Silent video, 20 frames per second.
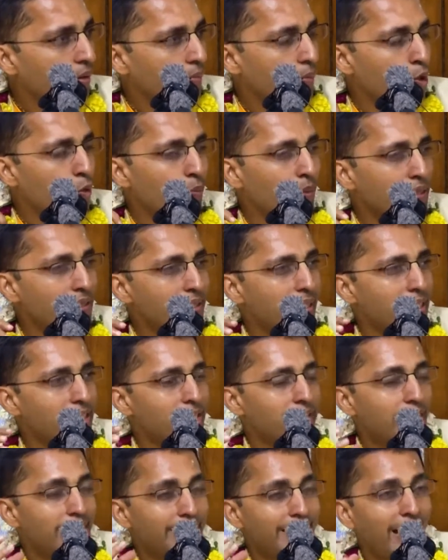Prabhupada
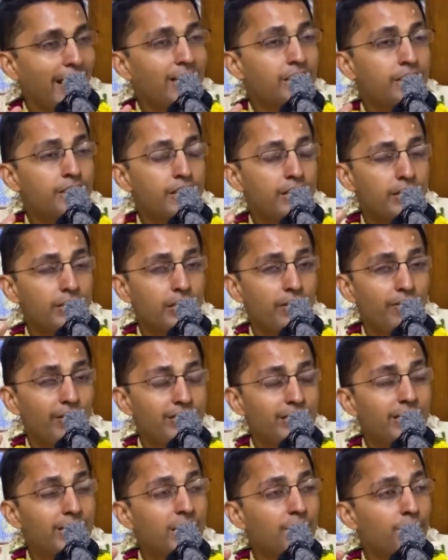says the taste in the
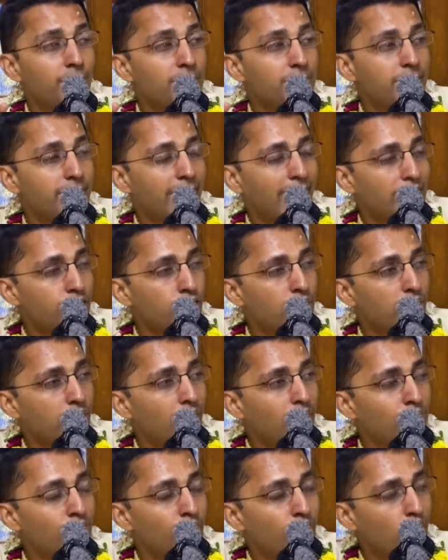vegetables, it actually
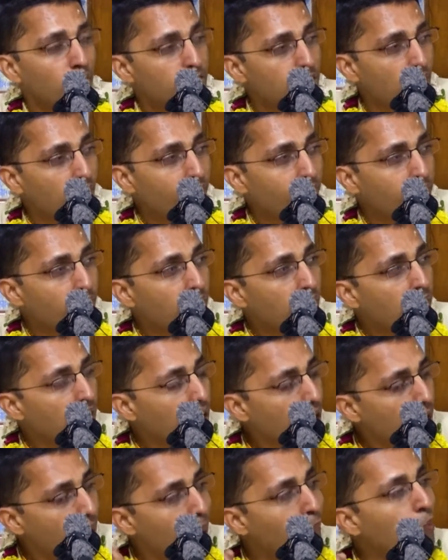comes because of
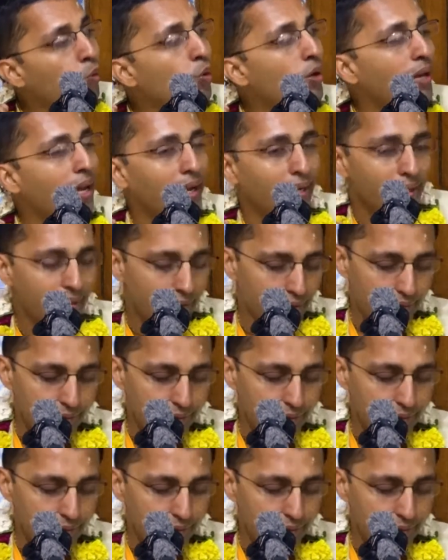moonlight.